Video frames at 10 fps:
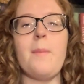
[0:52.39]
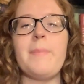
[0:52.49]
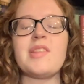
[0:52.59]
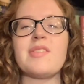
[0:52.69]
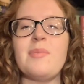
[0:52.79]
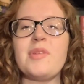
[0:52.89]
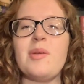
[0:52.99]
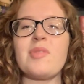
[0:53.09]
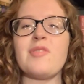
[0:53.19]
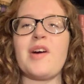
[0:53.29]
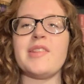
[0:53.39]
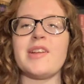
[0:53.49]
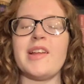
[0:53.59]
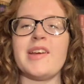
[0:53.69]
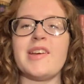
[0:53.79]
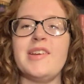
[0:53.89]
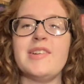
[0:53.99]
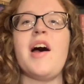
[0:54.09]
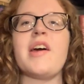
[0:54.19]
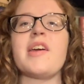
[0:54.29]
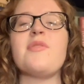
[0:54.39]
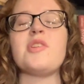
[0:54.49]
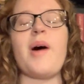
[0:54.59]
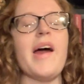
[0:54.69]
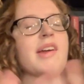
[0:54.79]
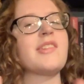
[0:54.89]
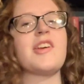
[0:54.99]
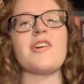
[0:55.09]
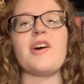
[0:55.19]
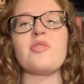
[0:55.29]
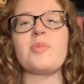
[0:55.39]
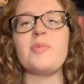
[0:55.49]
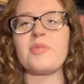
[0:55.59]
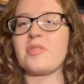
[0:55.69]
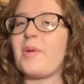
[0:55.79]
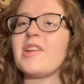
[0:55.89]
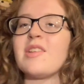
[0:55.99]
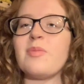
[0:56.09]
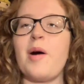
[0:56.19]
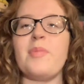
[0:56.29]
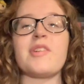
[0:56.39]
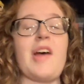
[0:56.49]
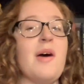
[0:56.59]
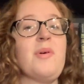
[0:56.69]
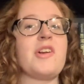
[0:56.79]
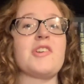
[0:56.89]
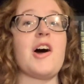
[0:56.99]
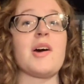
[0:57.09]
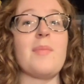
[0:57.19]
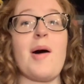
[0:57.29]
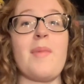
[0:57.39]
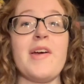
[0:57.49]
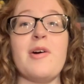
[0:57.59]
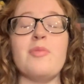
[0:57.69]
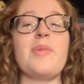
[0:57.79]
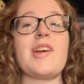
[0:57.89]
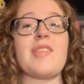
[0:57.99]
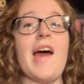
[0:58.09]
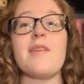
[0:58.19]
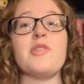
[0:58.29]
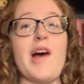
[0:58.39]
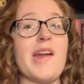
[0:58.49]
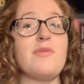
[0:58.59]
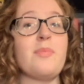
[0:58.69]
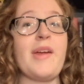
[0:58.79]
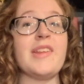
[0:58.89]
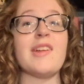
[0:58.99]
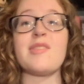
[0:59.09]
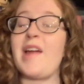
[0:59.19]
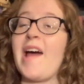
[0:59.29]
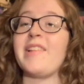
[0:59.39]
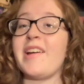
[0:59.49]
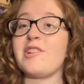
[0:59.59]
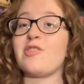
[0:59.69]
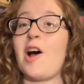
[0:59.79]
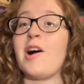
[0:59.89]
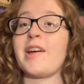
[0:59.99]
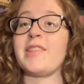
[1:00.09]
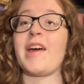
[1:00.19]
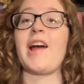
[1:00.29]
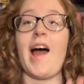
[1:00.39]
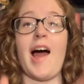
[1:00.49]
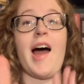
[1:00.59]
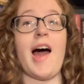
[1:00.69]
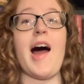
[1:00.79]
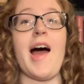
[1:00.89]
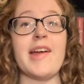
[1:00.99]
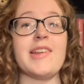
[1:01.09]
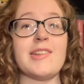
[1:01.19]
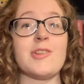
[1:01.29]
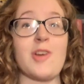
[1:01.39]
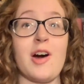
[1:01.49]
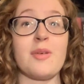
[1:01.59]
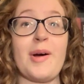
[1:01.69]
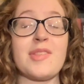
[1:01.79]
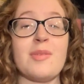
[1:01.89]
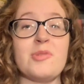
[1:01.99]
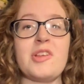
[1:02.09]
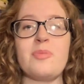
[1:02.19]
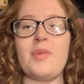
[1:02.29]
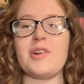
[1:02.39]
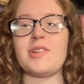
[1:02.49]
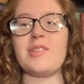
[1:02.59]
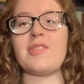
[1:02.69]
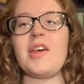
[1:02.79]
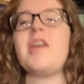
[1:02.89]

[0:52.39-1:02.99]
but sometimes I find that like even though I get to hear other people's opinions about books, I want to talk about my own because I have a lot of opinions and I like to talk, and like I need to talk about some of these books.